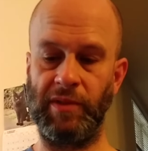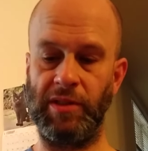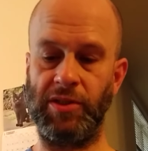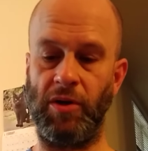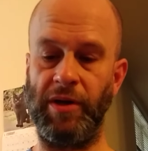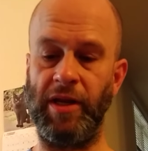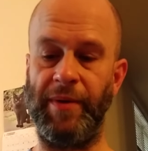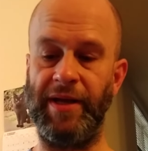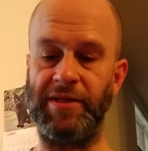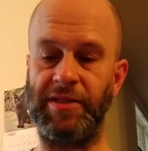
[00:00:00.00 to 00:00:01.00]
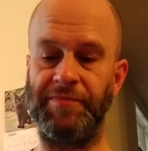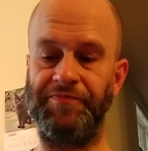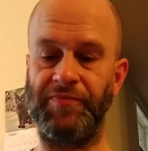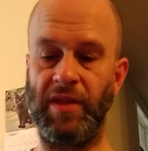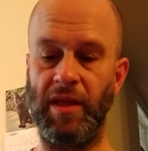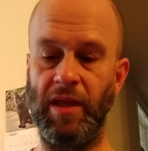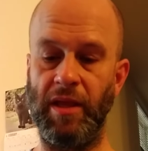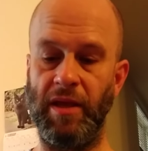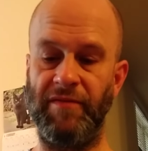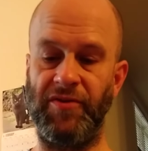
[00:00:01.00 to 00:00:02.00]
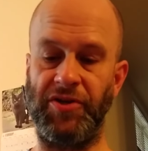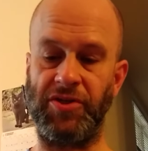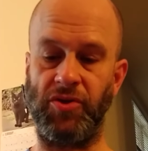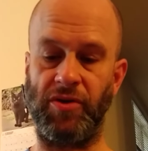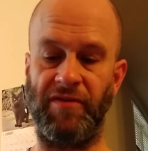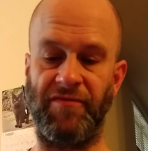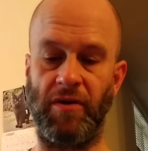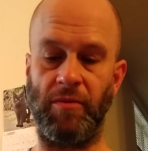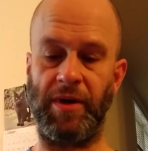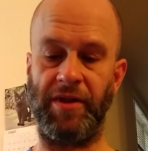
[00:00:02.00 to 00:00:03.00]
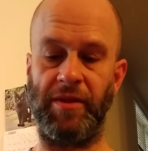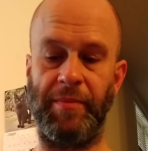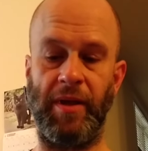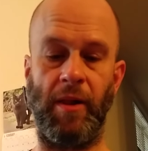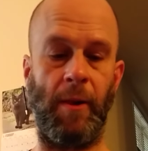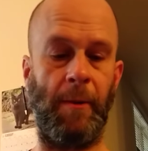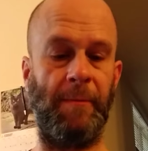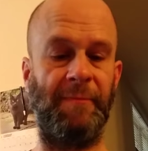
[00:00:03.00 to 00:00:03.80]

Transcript: So anyways, if you're just looking for a run-of-the-mill